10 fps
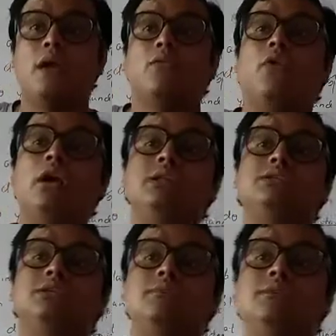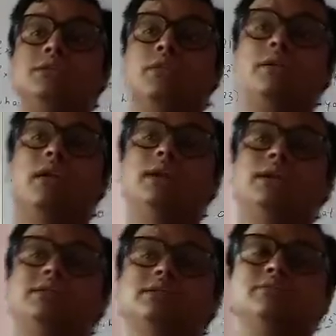What is some
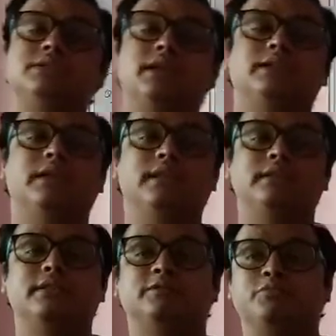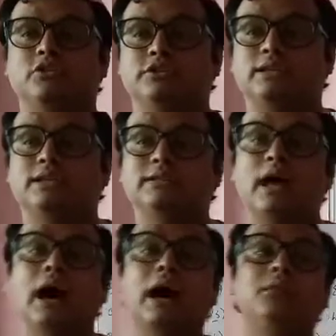disadvantages which are there in this process
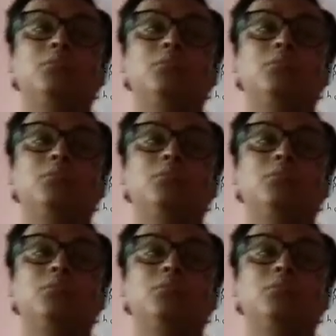are